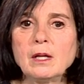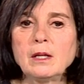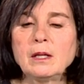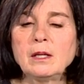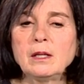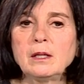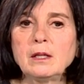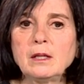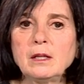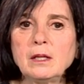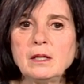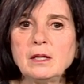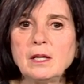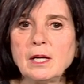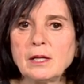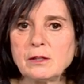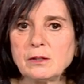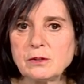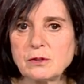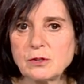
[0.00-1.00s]
He
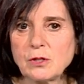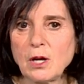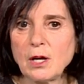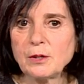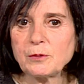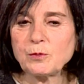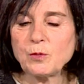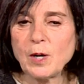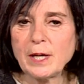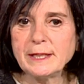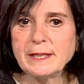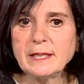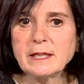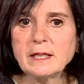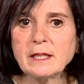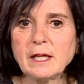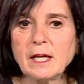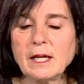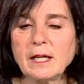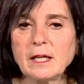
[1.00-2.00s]
has taught
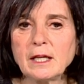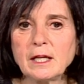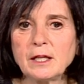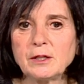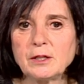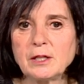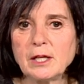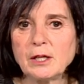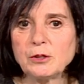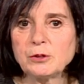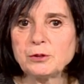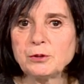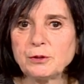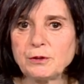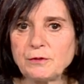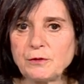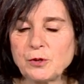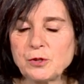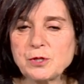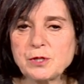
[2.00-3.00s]
writing at Yale
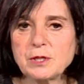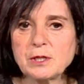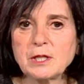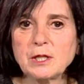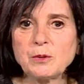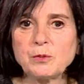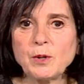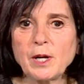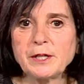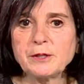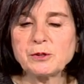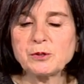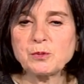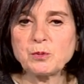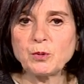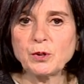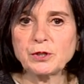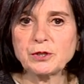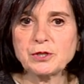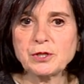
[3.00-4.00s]
University Writers
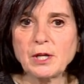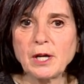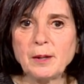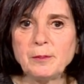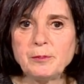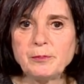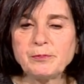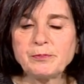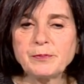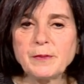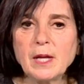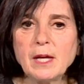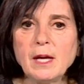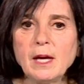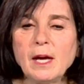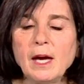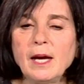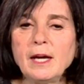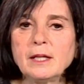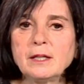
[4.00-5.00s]
Workshop,
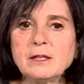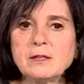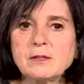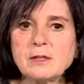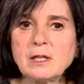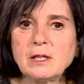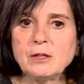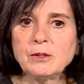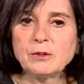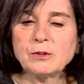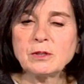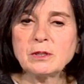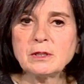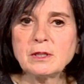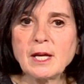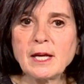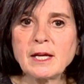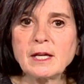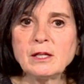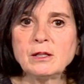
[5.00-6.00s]
and he's here
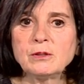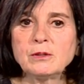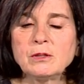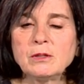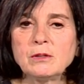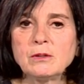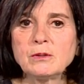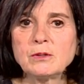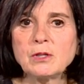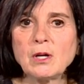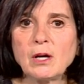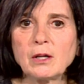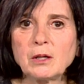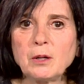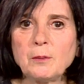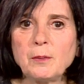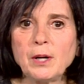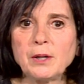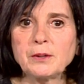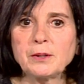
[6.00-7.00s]
today to talk
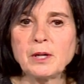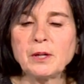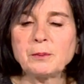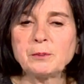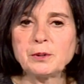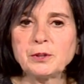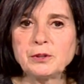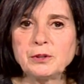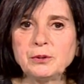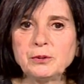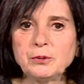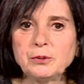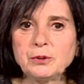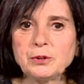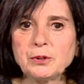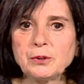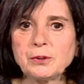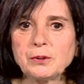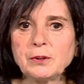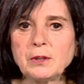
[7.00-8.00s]
about a
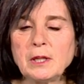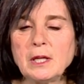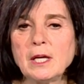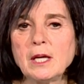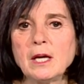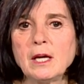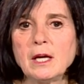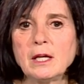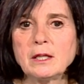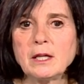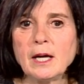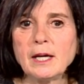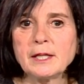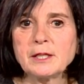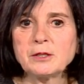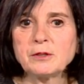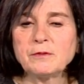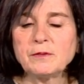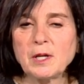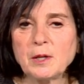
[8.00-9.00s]
peculiar
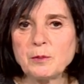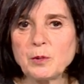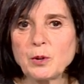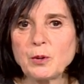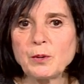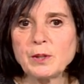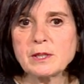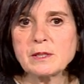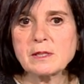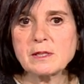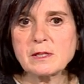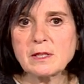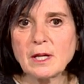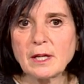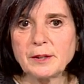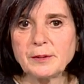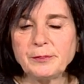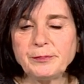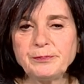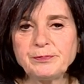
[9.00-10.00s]
kind of immigrant
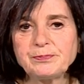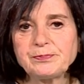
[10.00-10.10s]
son.